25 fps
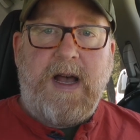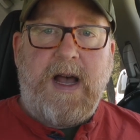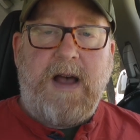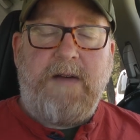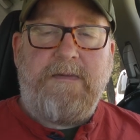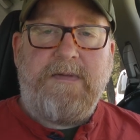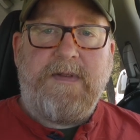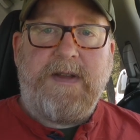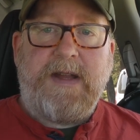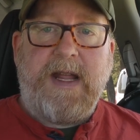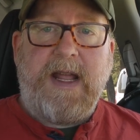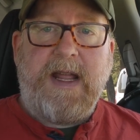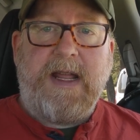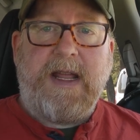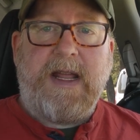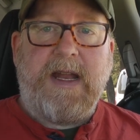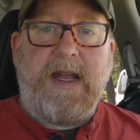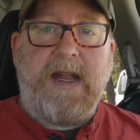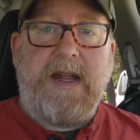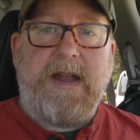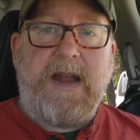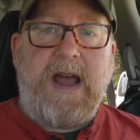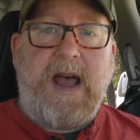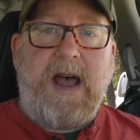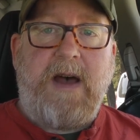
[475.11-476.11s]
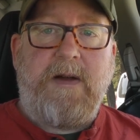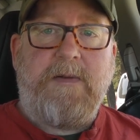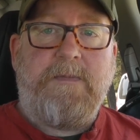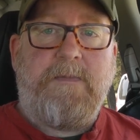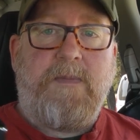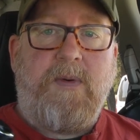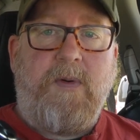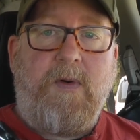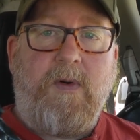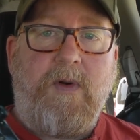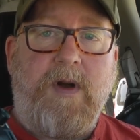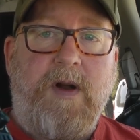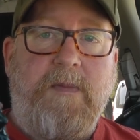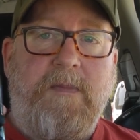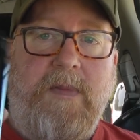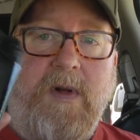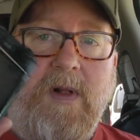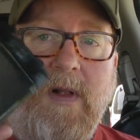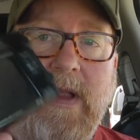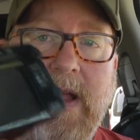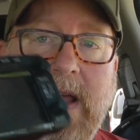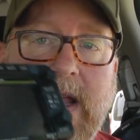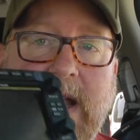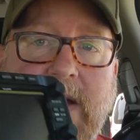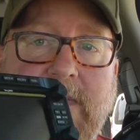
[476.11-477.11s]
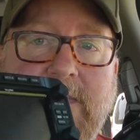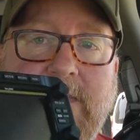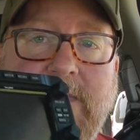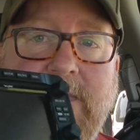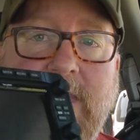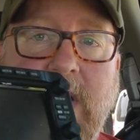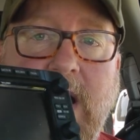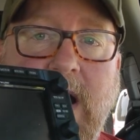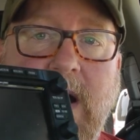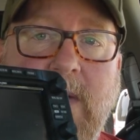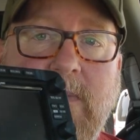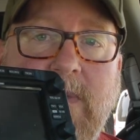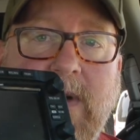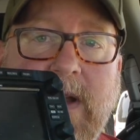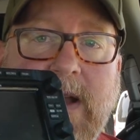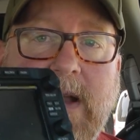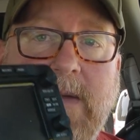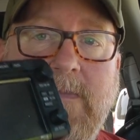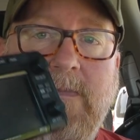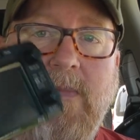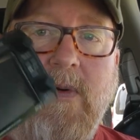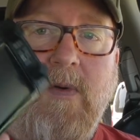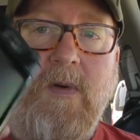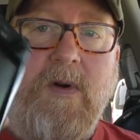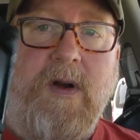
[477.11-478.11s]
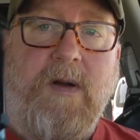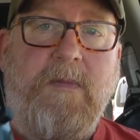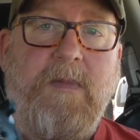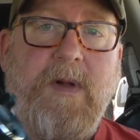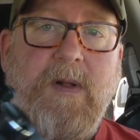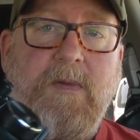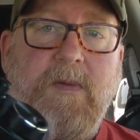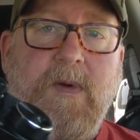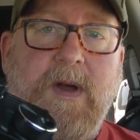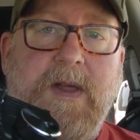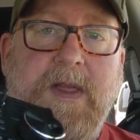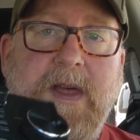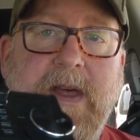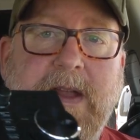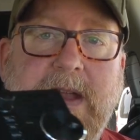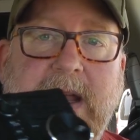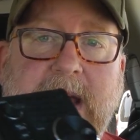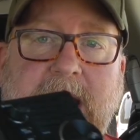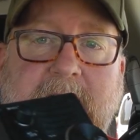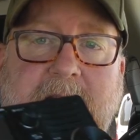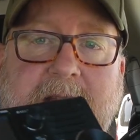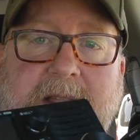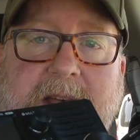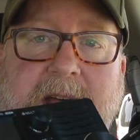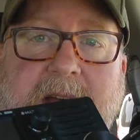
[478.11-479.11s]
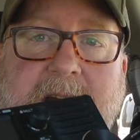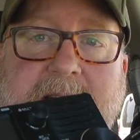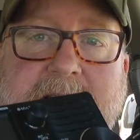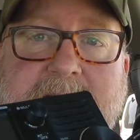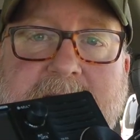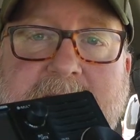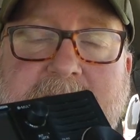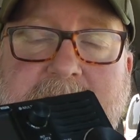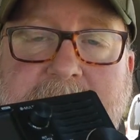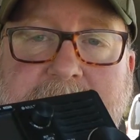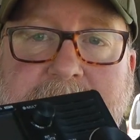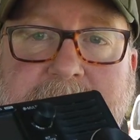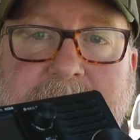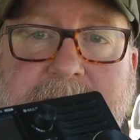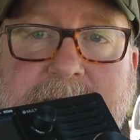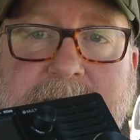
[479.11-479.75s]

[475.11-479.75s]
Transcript: I've taken it out portable, and I've operated portable with it, and that's